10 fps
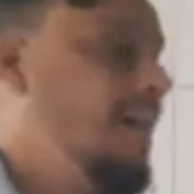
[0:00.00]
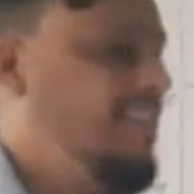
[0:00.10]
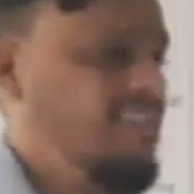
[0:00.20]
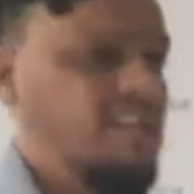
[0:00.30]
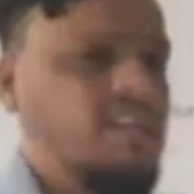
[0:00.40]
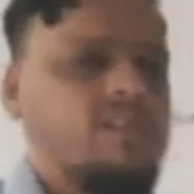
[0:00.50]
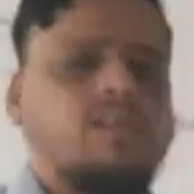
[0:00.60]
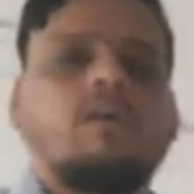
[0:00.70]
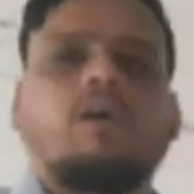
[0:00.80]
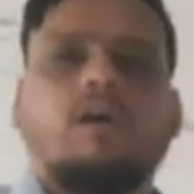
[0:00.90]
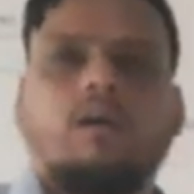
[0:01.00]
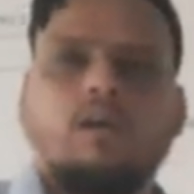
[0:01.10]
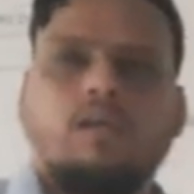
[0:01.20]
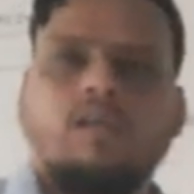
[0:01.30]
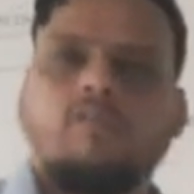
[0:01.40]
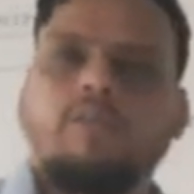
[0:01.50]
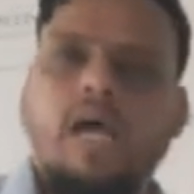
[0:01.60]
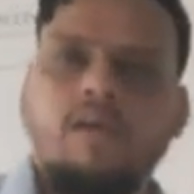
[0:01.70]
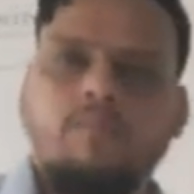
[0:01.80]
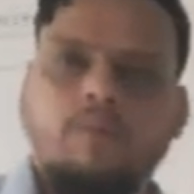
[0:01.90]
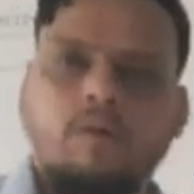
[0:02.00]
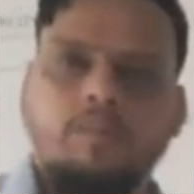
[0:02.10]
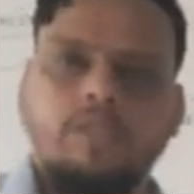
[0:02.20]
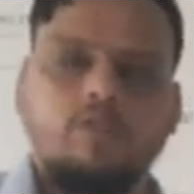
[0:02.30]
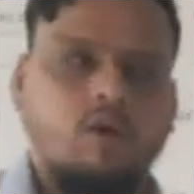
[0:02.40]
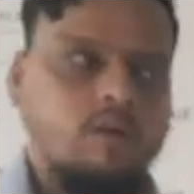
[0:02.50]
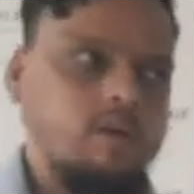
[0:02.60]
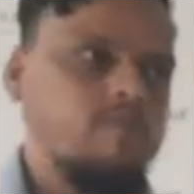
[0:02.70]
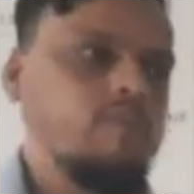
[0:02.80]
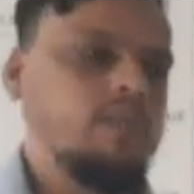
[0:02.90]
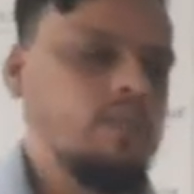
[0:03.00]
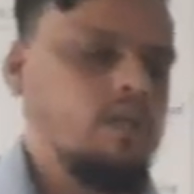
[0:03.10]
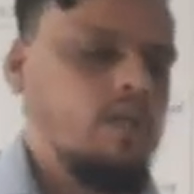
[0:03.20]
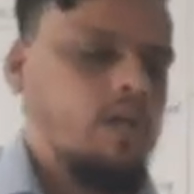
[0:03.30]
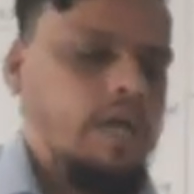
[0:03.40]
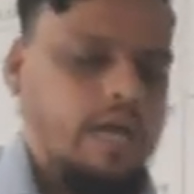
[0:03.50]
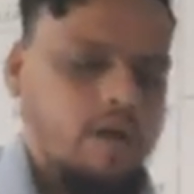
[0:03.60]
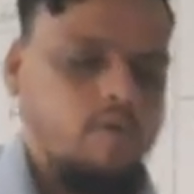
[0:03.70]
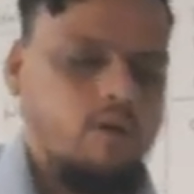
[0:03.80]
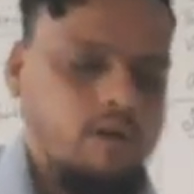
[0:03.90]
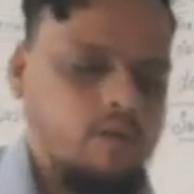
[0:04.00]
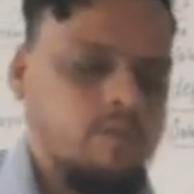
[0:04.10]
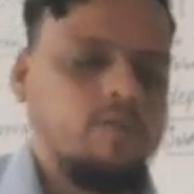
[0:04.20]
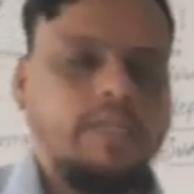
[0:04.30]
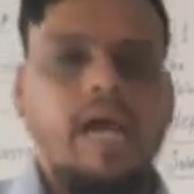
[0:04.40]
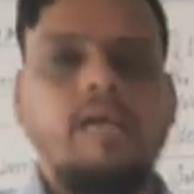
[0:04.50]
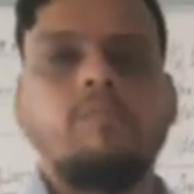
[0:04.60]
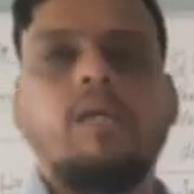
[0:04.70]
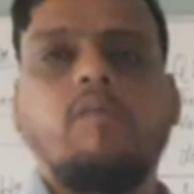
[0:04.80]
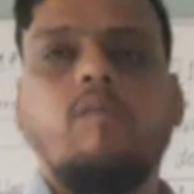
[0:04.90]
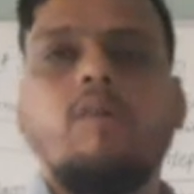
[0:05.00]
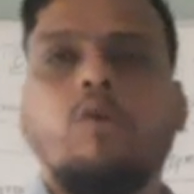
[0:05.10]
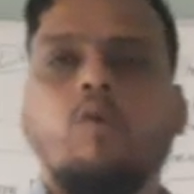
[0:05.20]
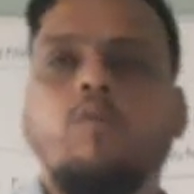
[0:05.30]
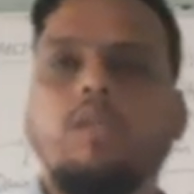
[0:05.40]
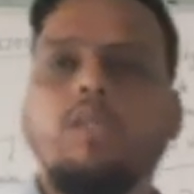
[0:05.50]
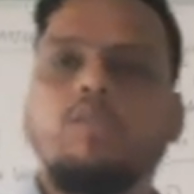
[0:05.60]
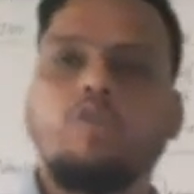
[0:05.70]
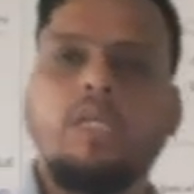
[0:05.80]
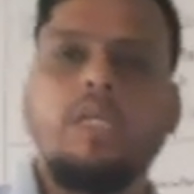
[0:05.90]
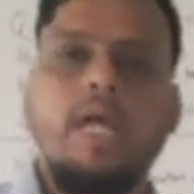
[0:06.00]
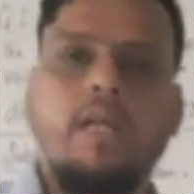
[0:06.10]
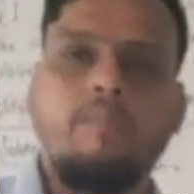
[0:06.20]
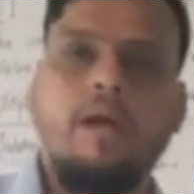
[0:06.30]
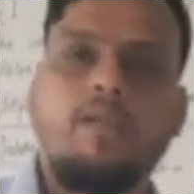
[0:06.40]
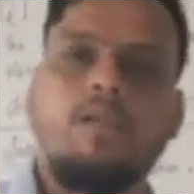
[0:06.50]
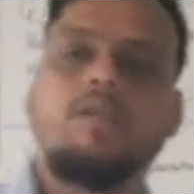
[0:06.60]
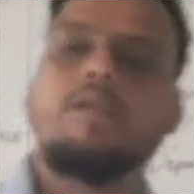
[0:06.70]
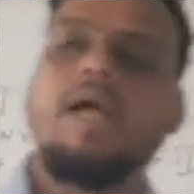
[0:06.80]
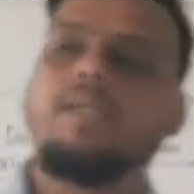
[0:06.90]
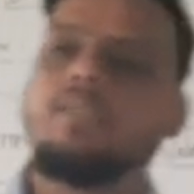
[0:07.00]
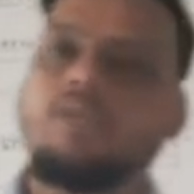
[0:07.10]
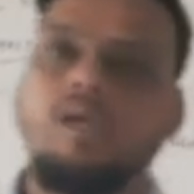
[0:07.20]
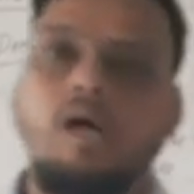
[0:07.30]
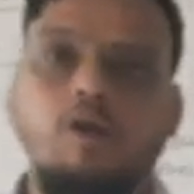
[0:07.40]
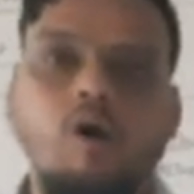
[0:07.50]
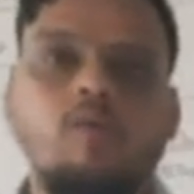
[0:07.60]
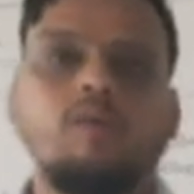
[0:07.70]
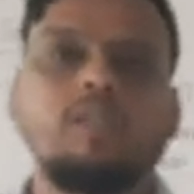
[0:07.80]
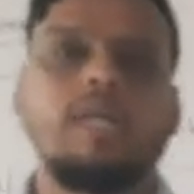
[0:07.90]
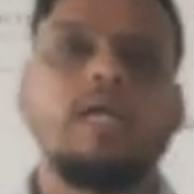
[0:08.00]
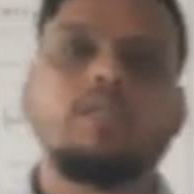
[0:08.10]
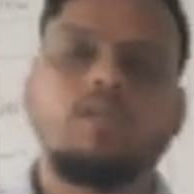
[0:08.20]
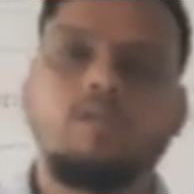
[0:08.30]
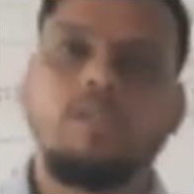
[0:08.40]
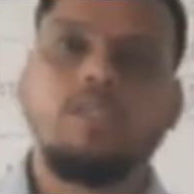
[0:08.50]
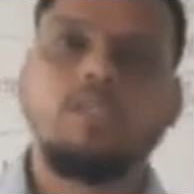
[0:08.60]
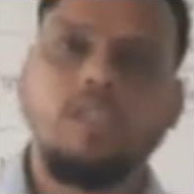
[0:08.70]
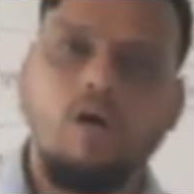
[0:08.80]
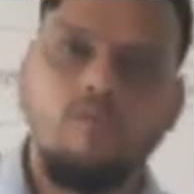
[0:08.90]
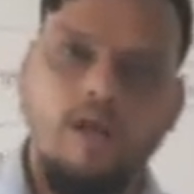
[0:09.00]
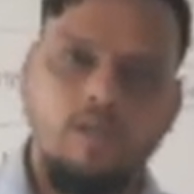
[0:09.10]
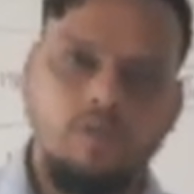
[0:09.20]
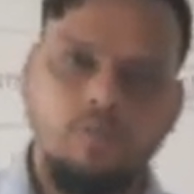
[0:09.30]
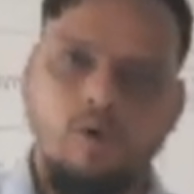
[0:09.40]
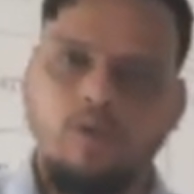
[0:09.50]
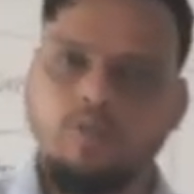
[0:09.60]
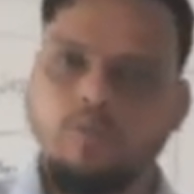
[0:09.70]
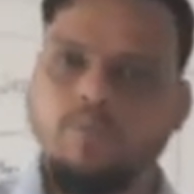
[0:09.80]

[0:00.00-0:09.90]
And then if time permits or if we have time, then we will go with the straight line method right along with that written down value also.